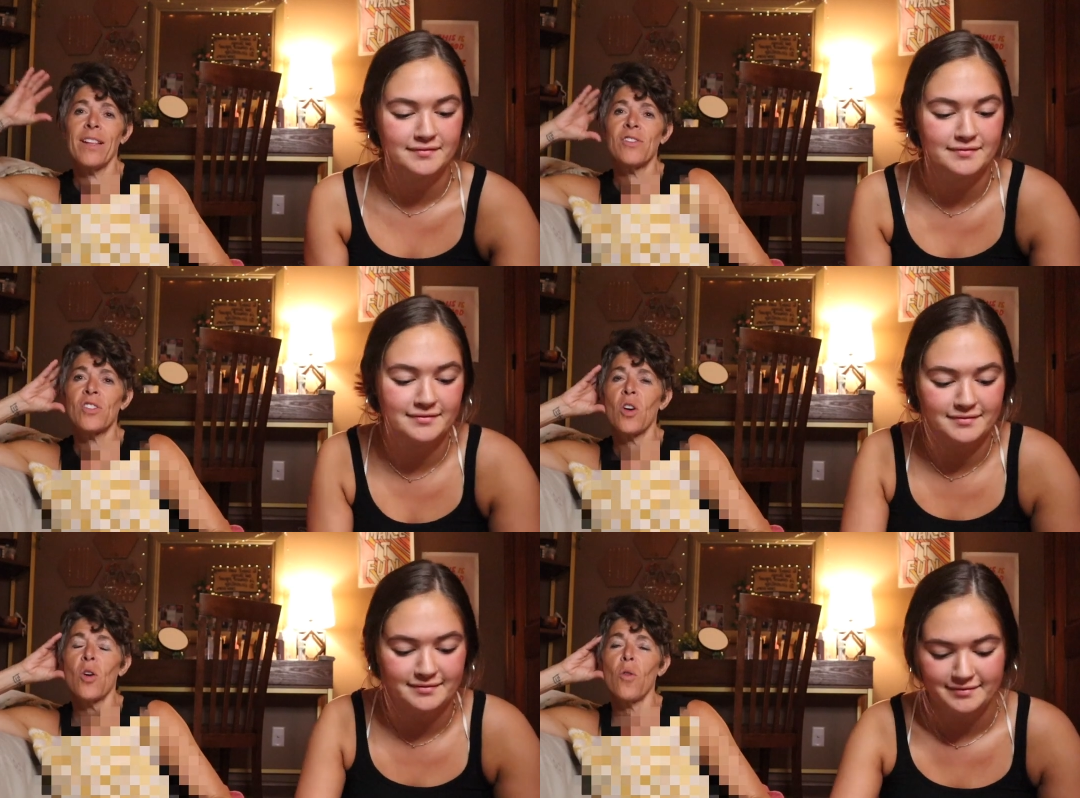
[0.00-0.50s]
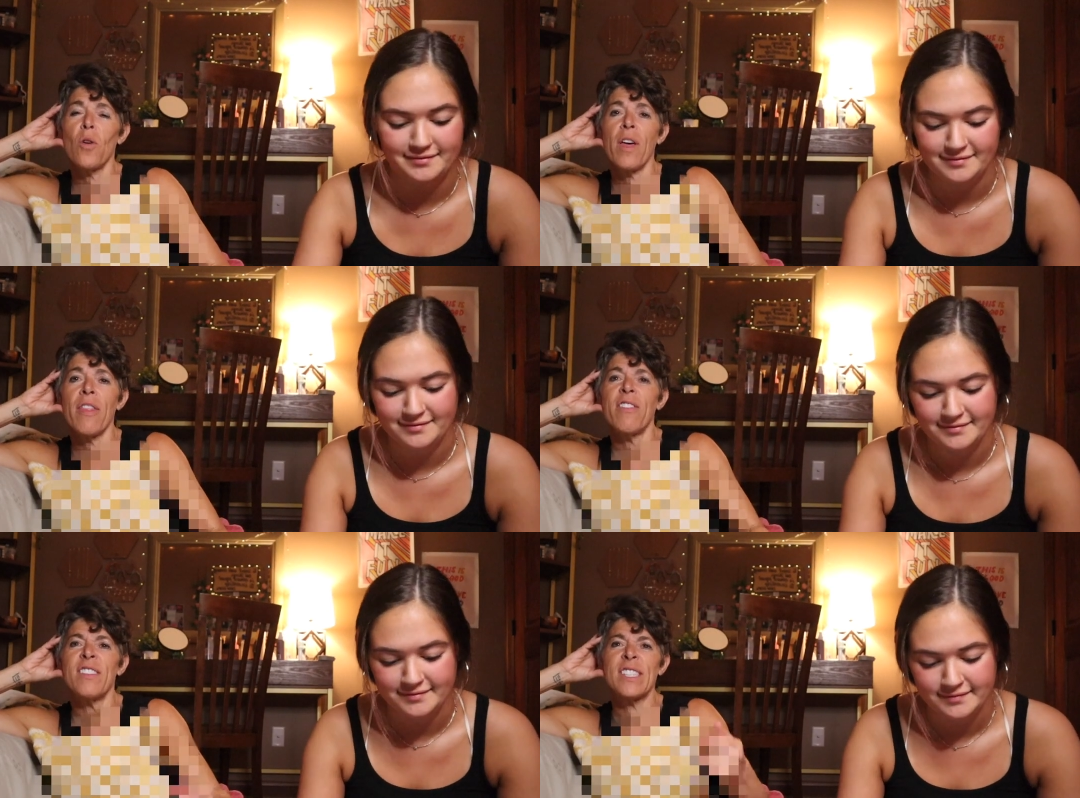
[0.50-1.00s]
Speaker 1: And
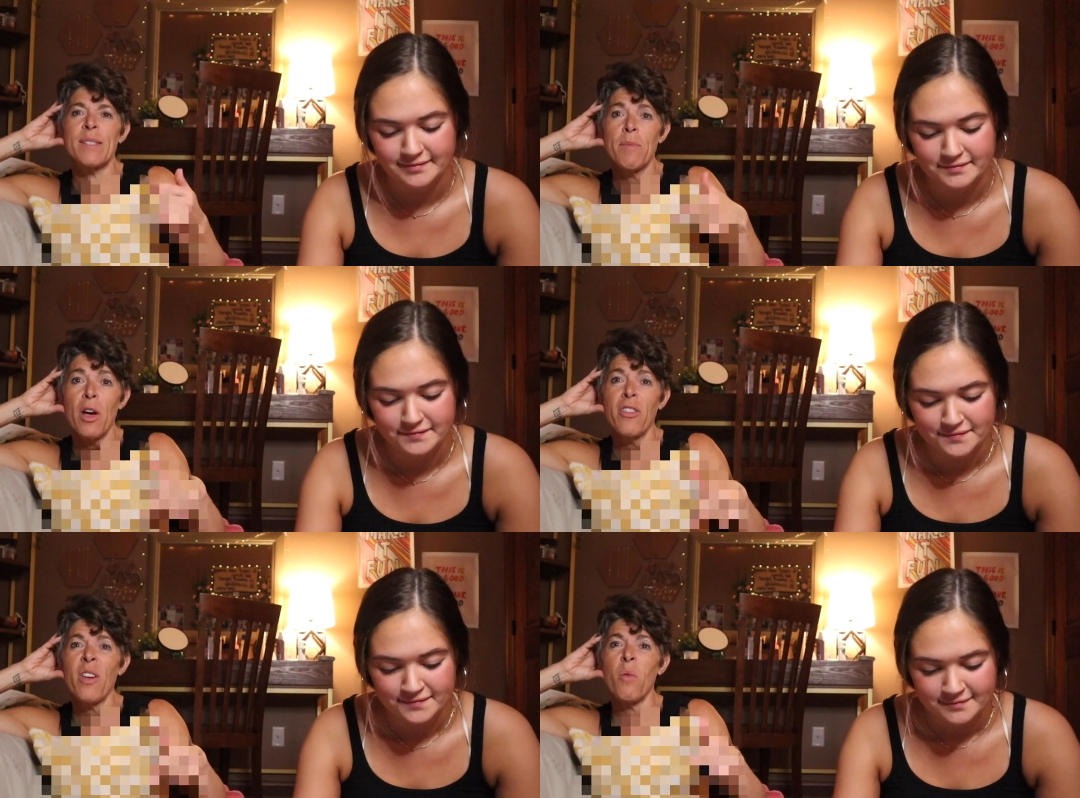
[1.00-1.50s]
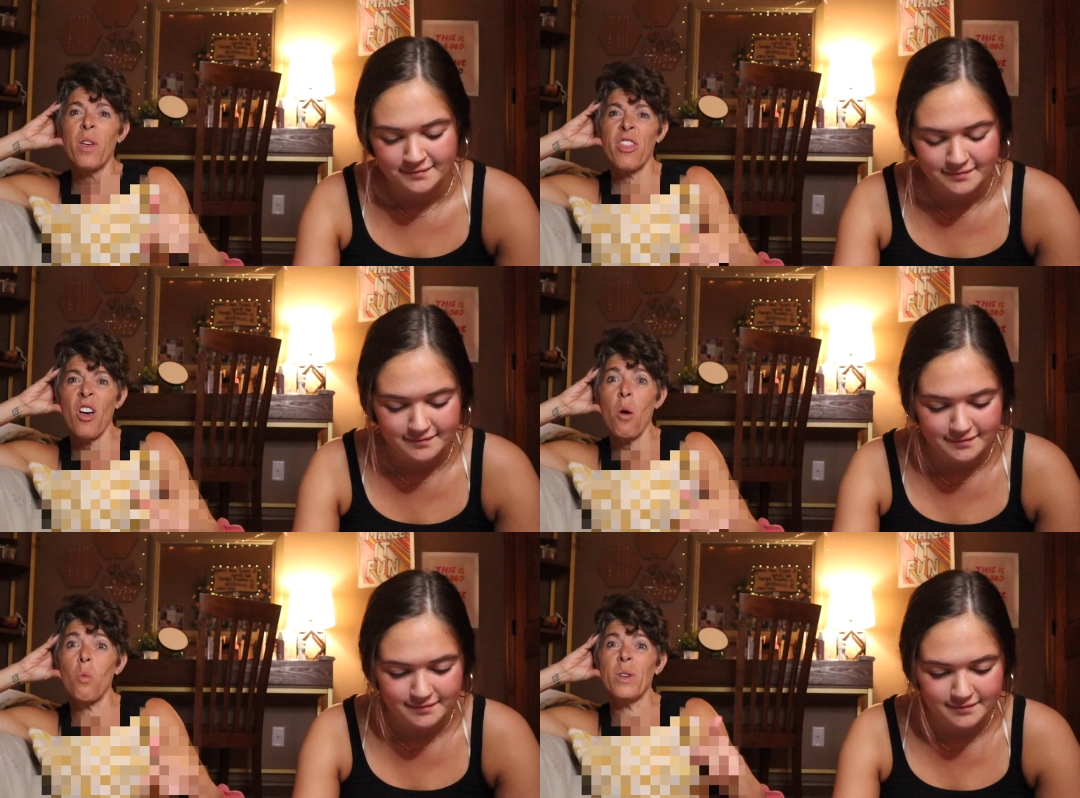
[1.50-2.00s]
so the smell that we
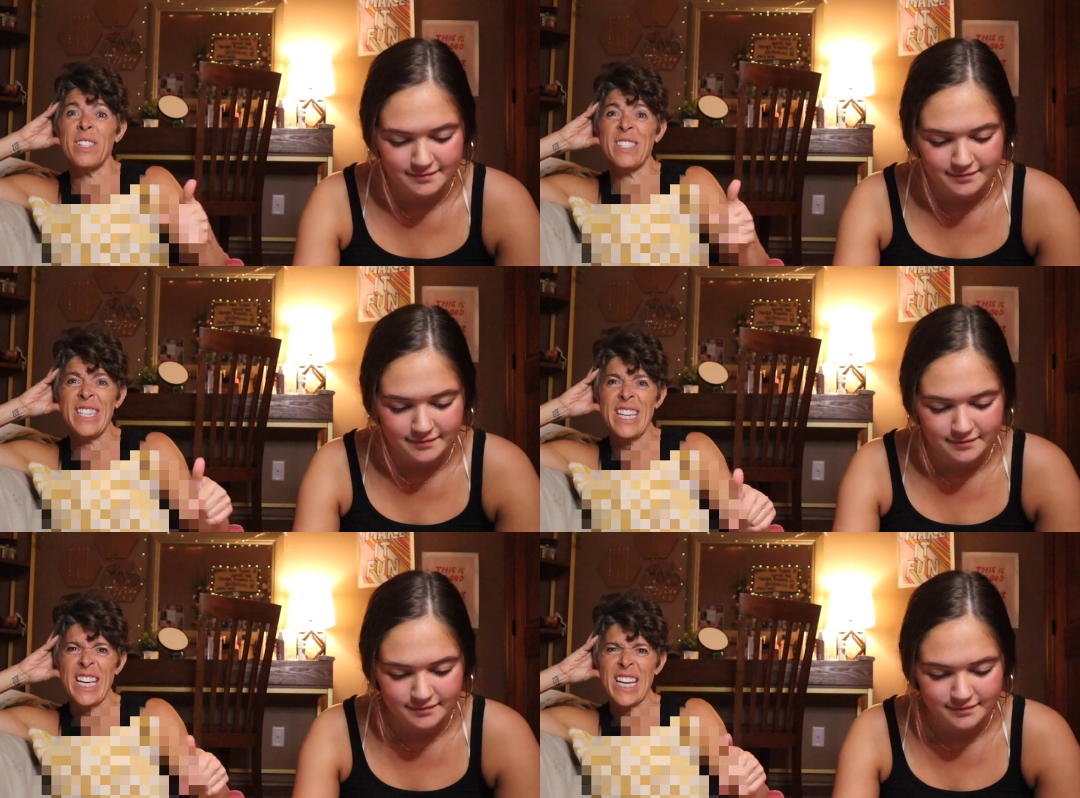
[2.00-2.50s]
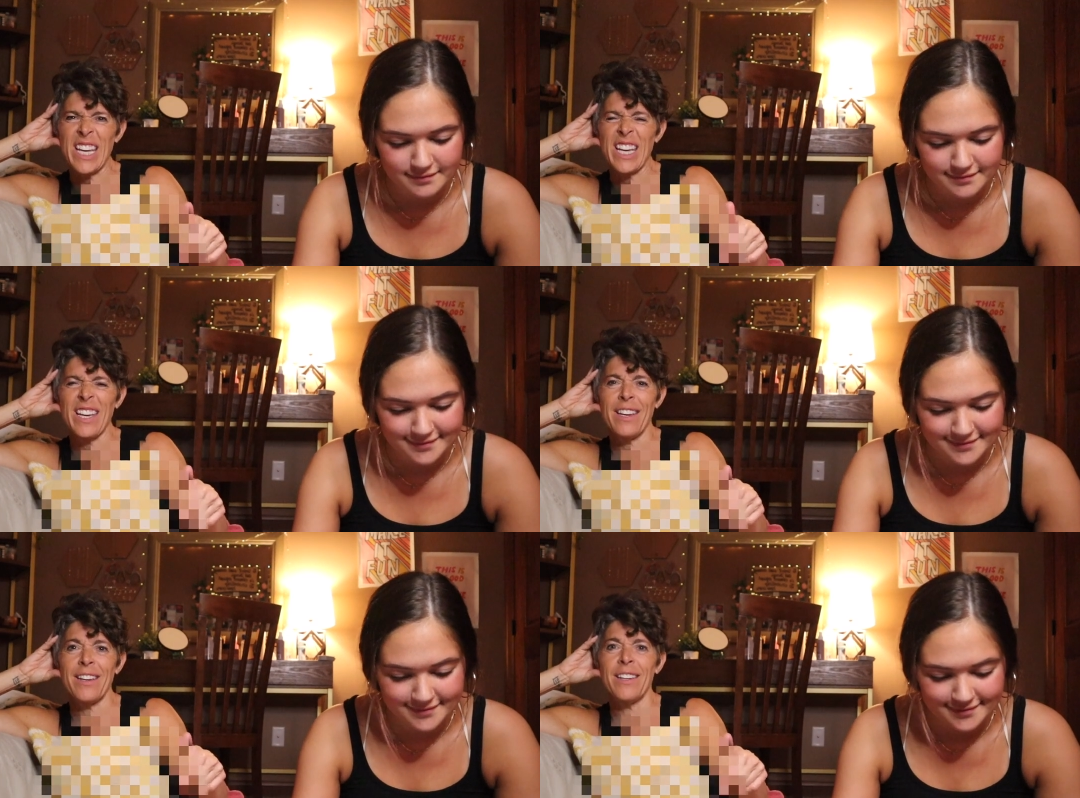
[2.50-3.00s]
thought was Nick
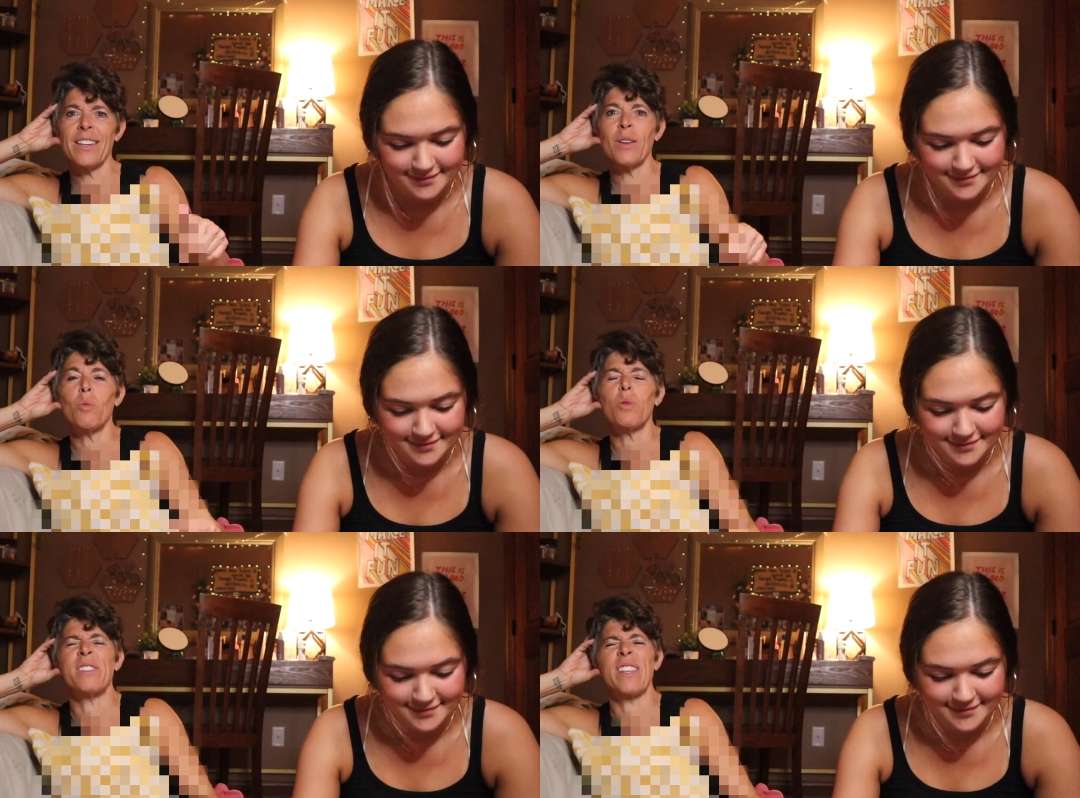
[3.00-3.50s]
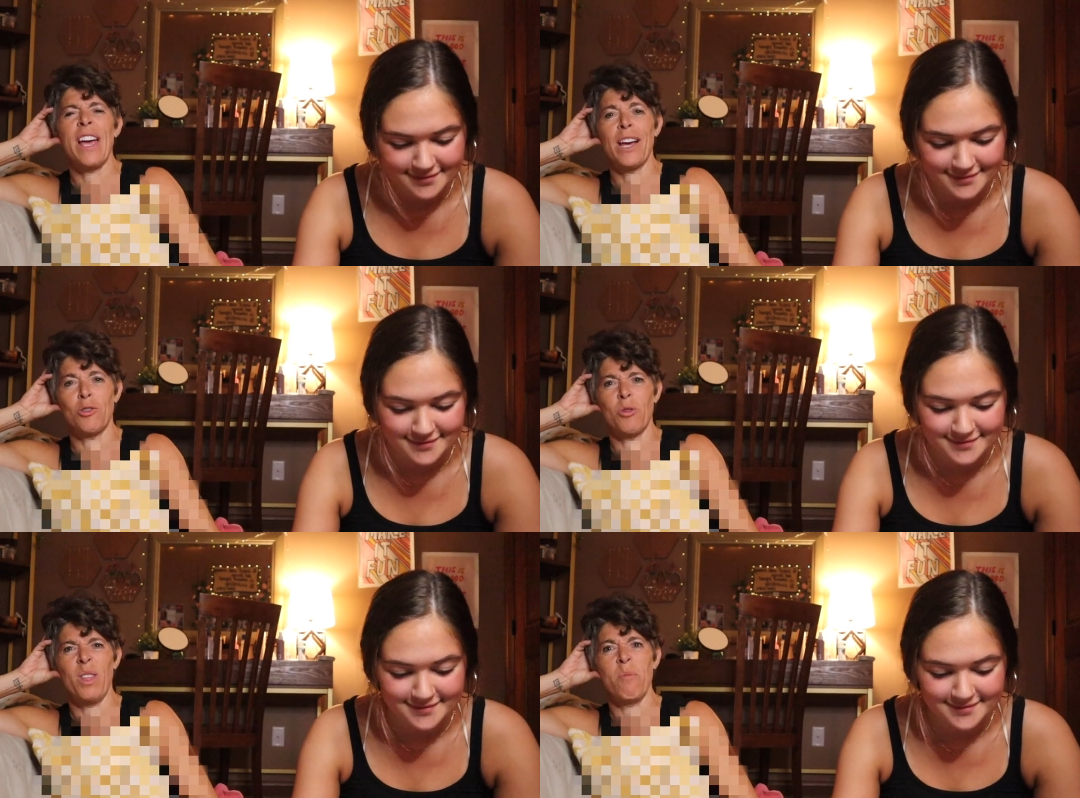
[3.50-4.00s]
was
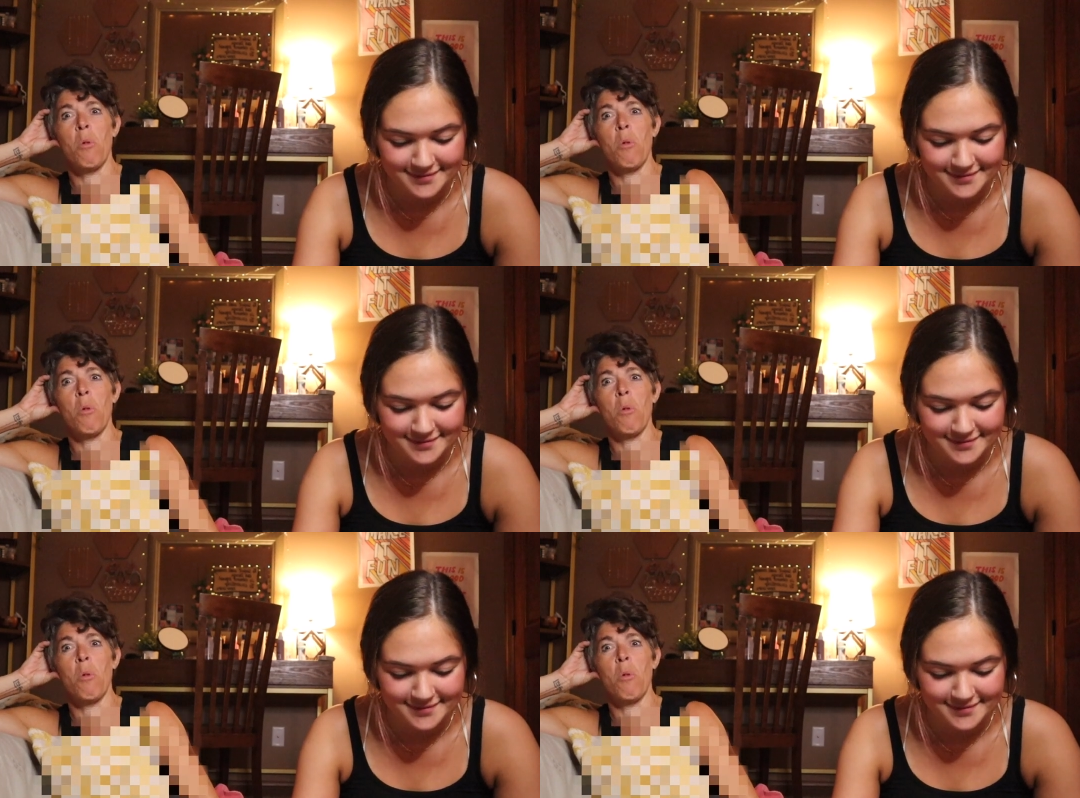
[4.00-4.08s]
actually